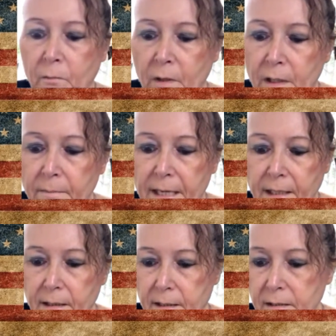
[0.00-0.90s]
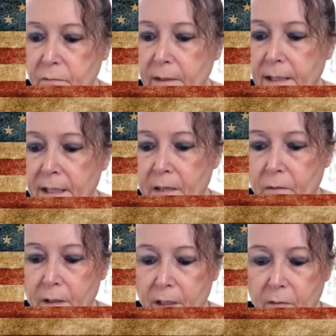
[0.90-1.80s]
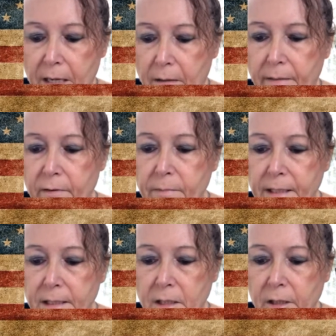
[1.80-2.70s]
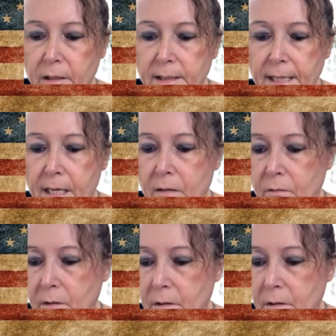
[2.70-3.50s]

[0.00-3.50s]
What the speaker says: We're going to make it this week, and I want to know how everybody's turns out.